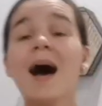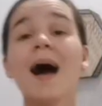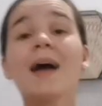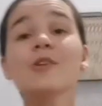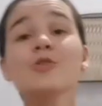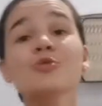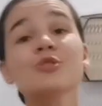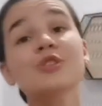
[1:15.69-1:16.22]
I
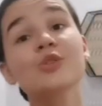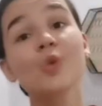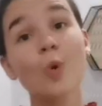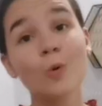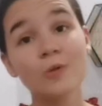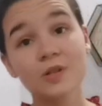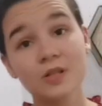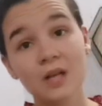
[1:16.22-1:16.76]
use it
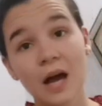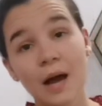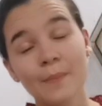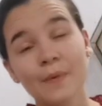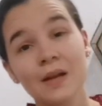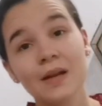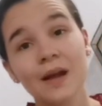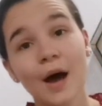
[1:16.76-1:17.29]
all the time
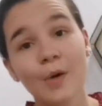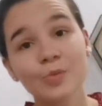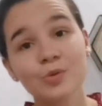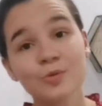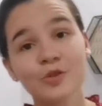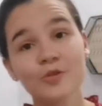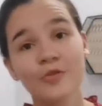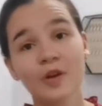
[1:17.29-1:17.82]
and it helps
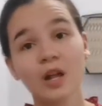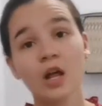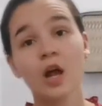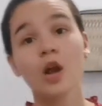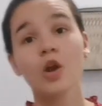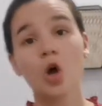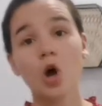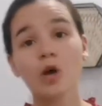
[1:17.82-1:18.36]
me to feel
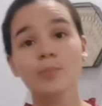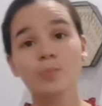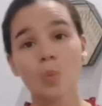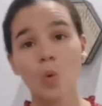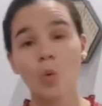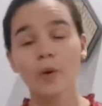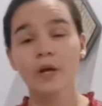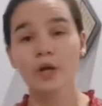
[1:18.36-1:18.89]
a lot
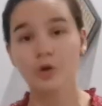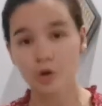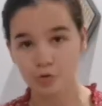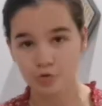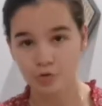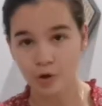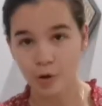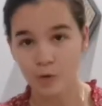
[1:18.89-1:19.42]
more in
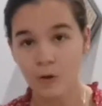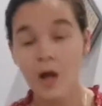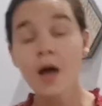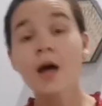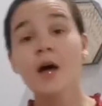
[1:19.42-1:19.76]
control,